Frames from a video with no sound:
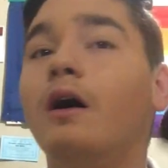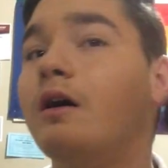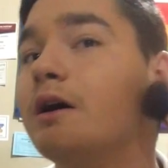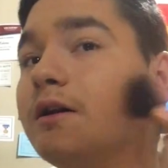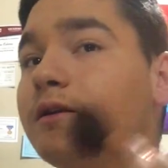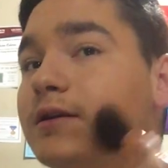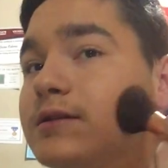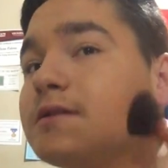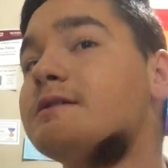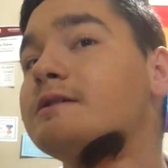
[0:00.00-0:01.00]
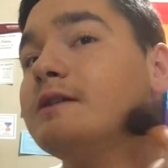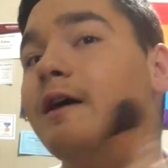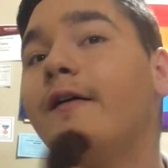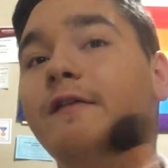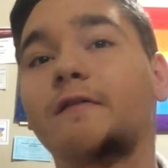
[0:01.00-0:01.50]
on this
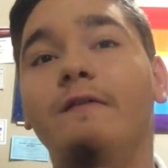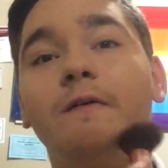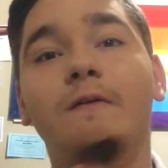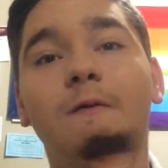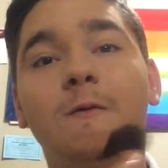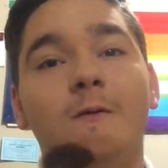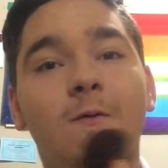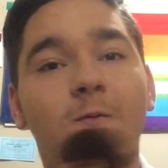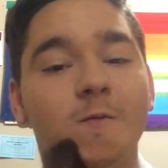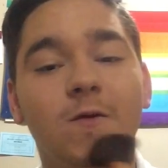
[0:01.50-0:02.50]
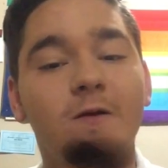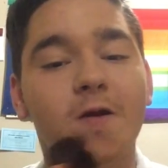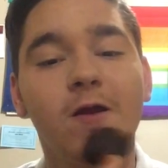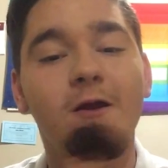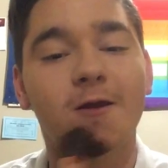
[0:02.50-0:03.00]
stuff
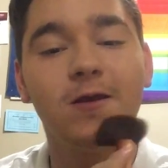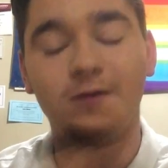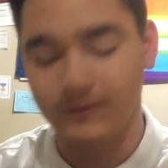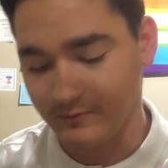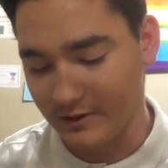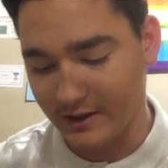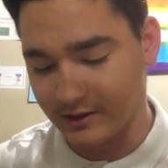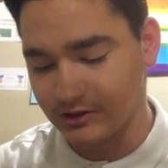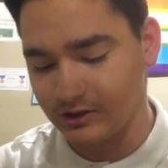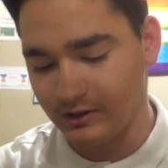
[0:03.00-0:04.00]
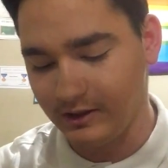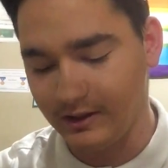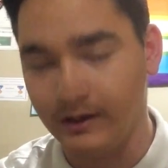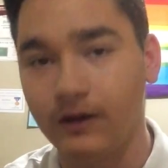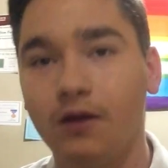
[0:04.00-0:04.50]
and will
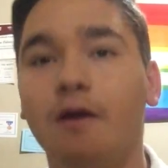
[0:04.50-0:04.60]
actually